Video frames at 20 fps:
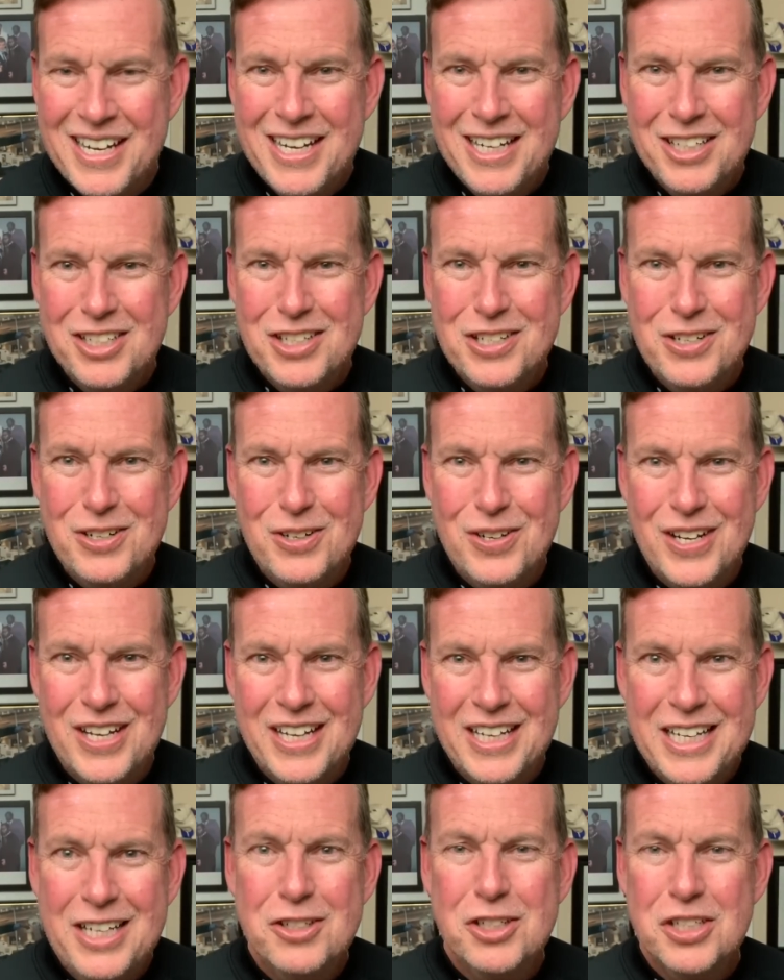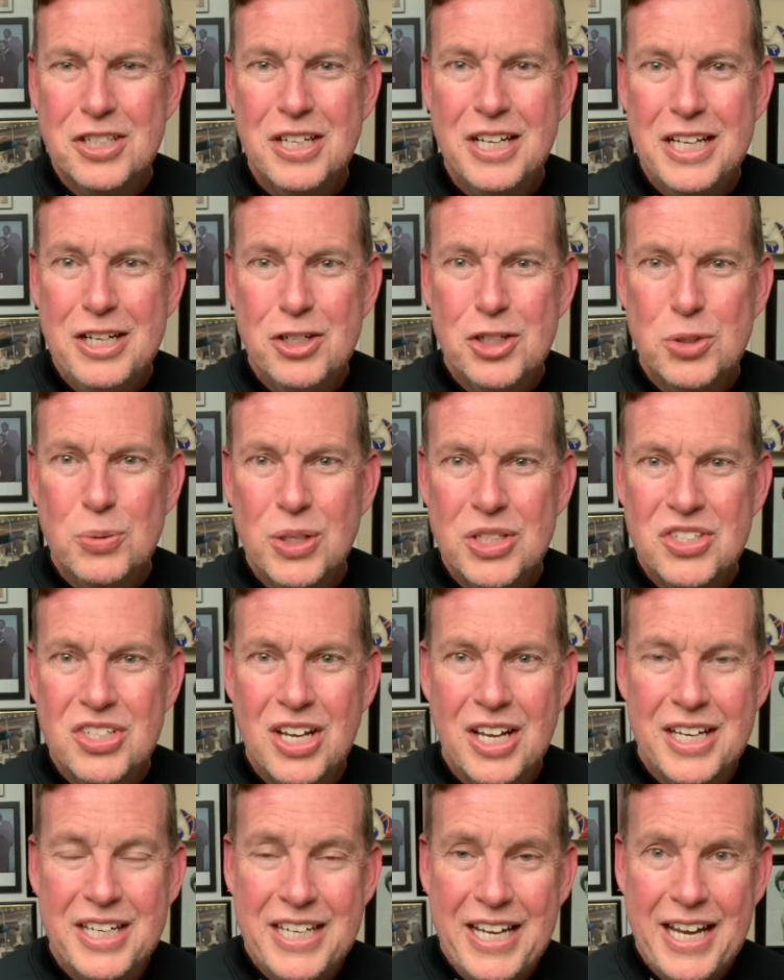So uh, here's here's what's
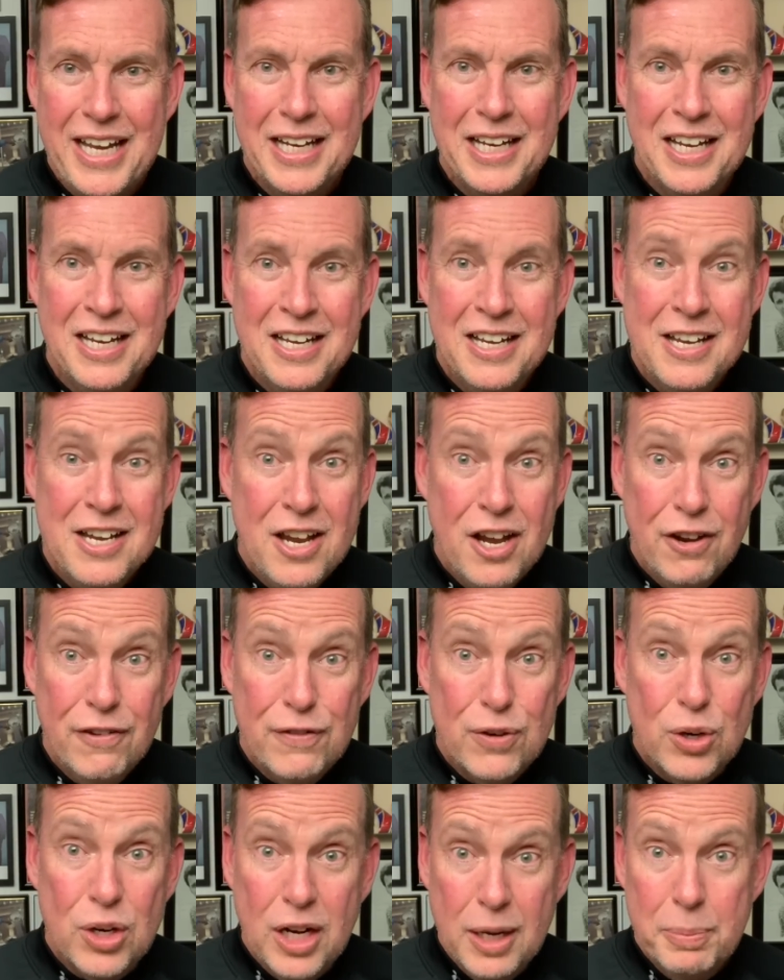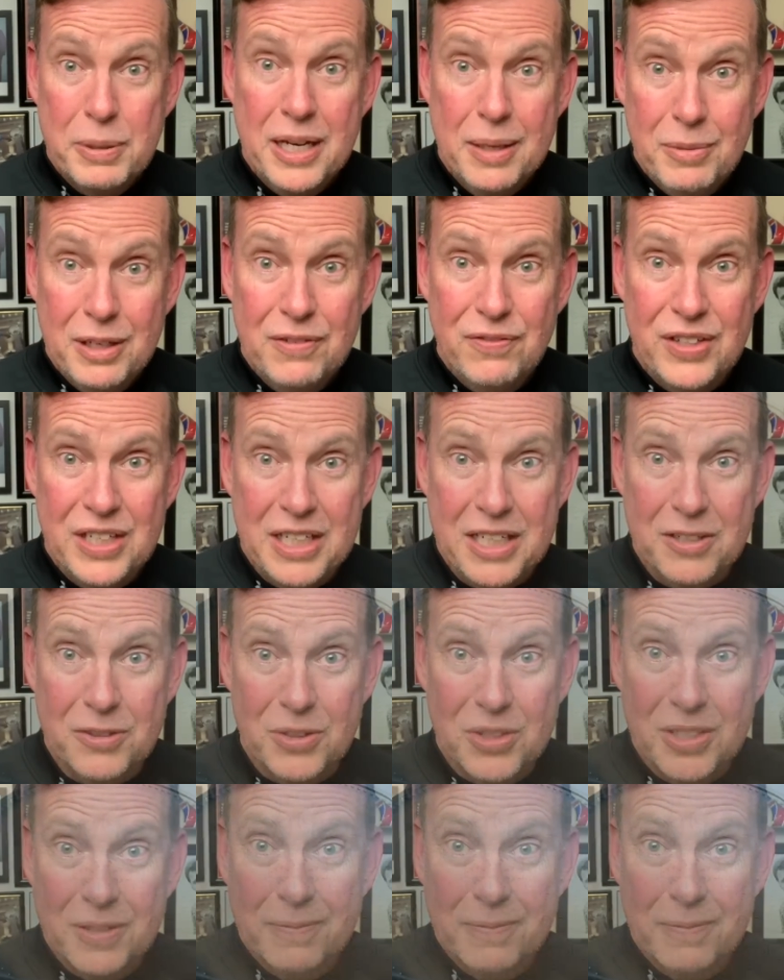on deck for upcoming videos.